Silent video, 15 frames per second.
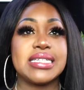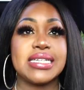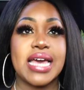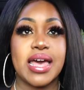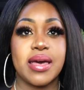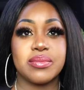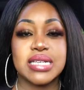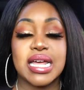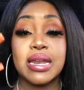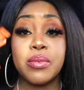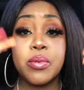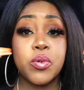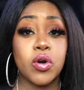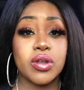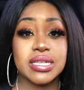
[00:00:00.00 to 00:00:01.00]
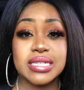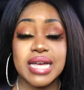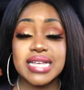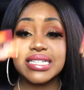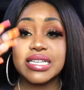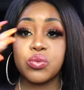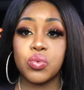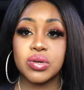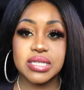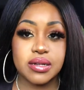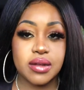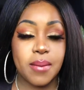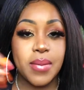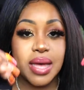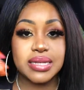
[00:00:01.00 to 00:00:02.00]
DMs and let me be honest guys he
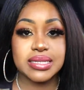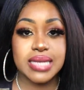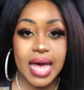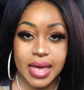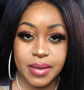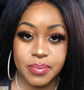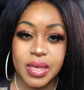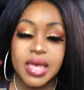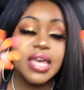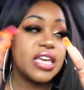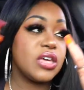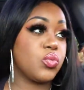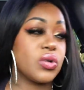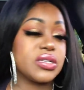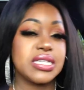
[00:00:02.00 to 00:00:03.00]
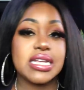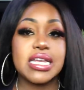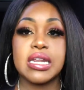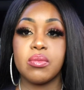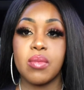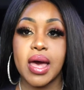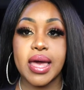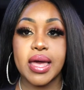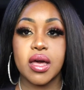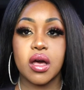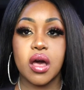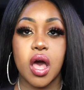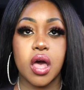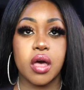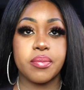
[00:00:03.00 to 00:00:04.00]
wasn't my type he wasn't in my
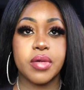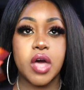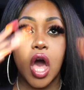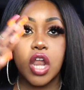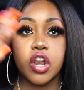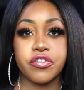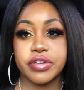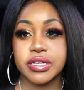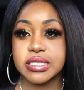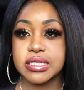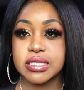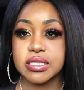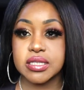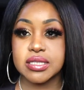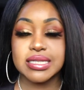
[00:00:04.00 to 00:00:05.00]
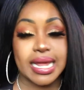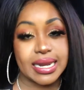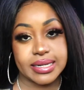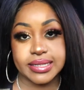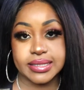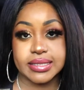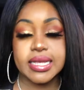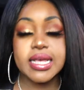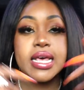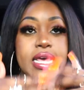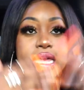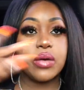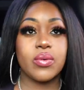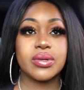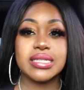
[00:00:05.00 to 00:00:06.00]
um, colorist standards
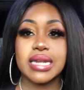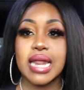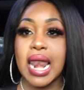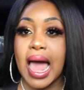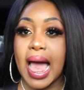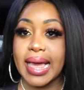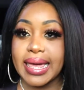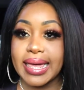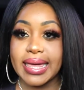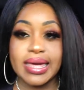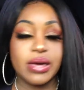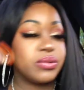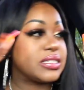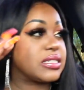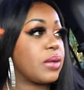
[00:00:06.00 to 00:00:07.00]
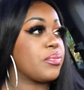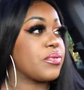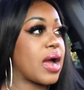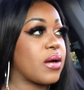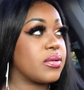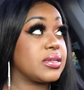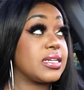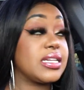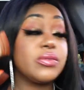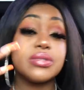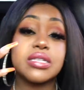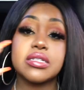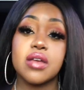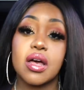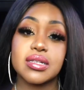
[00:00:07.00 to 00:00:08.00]
he wasn't a lighty he wasn't a browning he
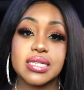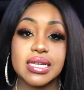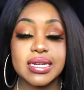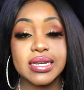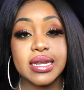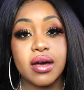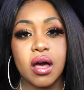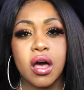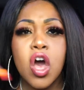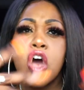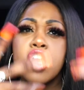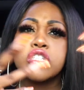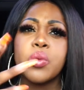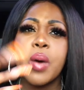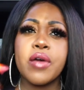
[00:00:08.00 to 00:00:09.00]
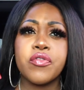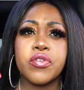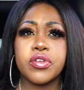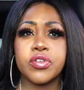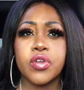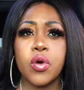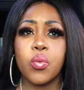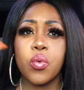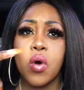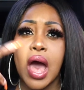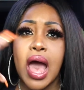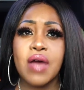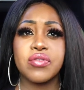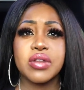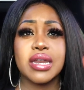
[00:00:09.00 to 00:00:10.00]
was a dark skinned nigger so I thought you know what
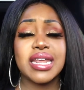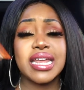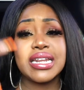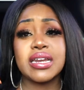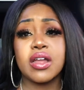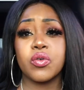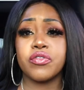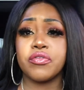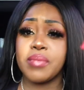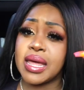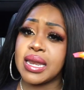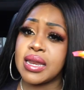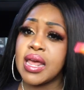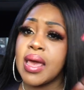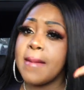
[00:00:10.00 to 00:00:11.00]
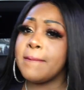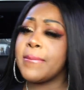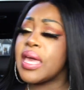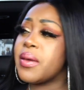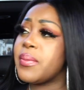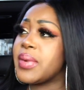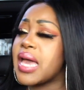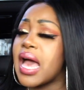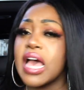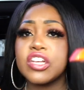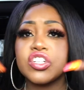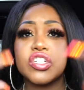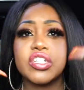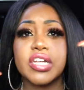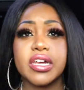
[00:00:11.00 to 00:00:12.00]
I haven't had any luck with men maybe I
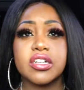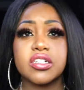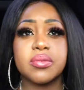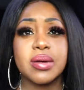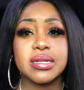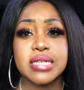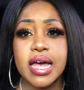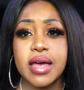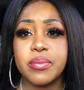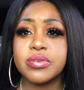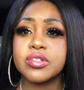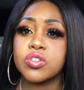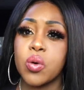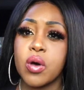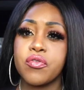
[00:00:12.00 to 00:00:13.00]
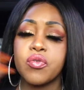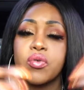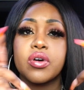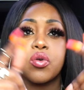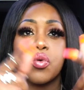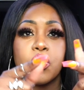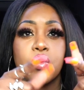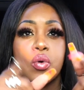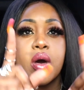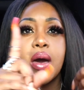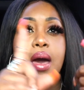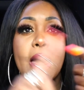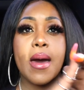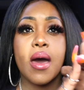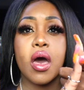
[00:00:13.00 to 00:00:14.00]
should change my type so I thought cool
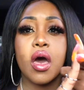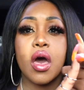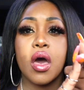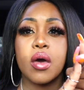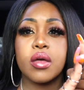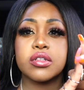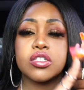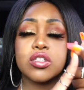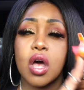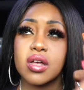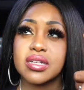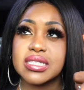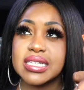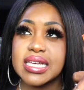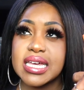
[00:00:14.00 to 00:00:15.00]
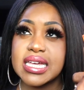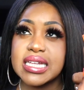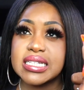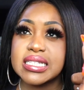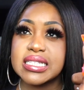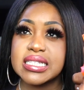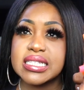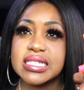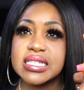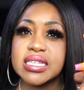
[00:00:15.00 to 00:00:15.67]
uh, dark skinned